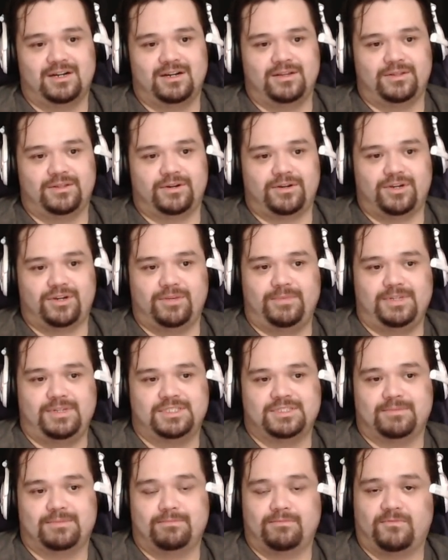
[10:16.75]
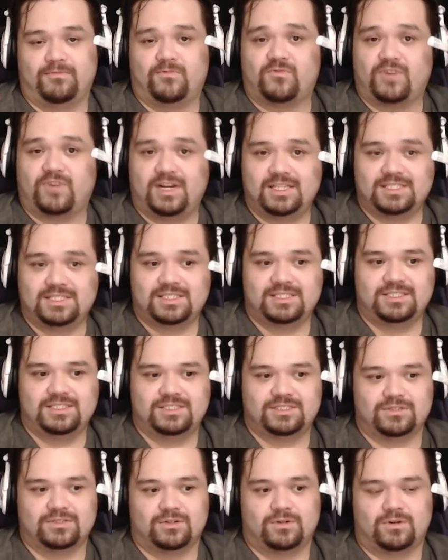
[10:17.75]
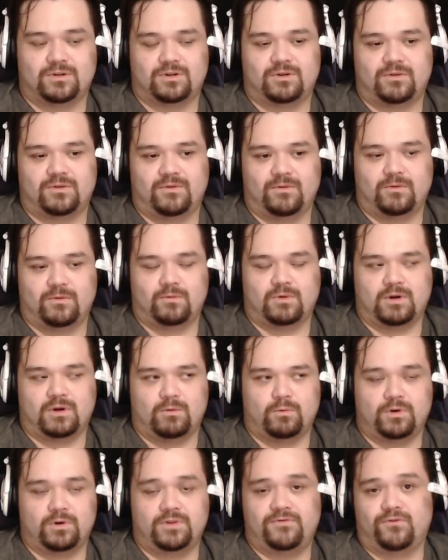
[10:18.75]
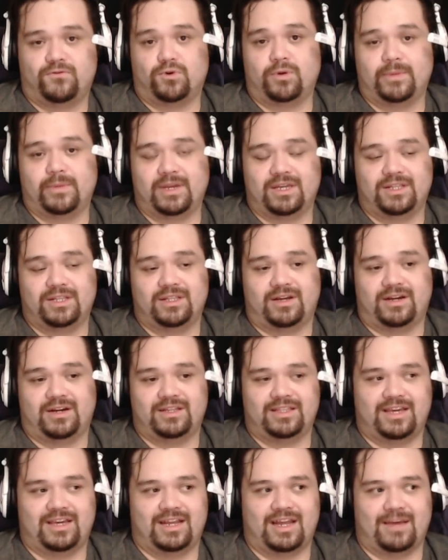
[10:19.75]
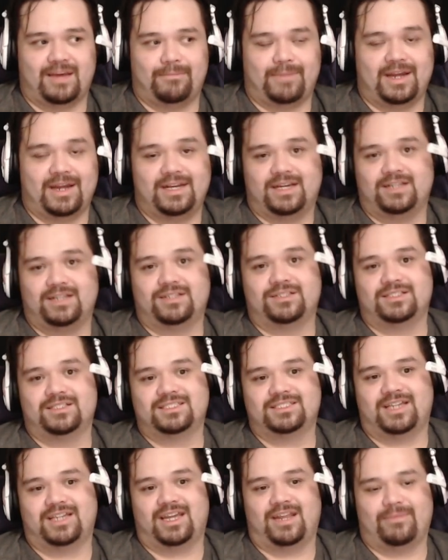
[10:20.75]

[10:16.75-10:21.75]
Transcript: there could be some phrases or word forming in there that I might not understand.